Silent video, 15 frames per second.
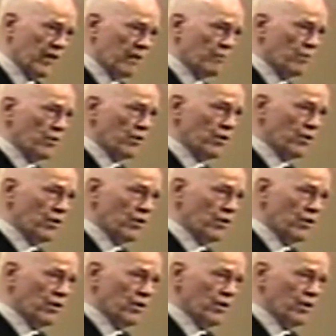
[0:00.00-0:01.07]
that book,
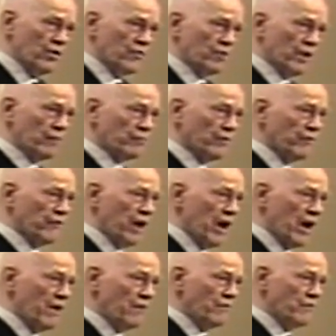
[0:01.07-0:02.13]
chapter
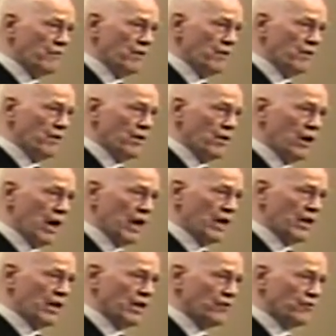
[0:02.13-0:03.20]
5, I
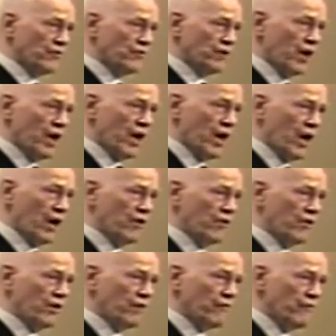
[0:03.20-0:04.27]
list
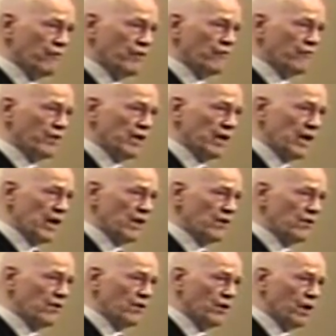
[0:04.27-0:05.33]

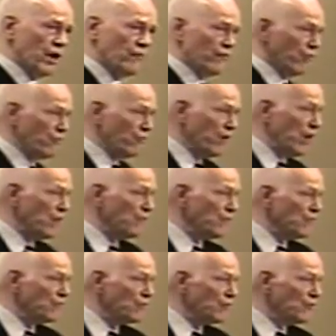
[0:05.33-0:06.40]
158 of the
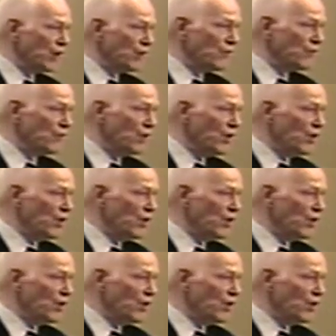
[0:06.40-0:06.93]
356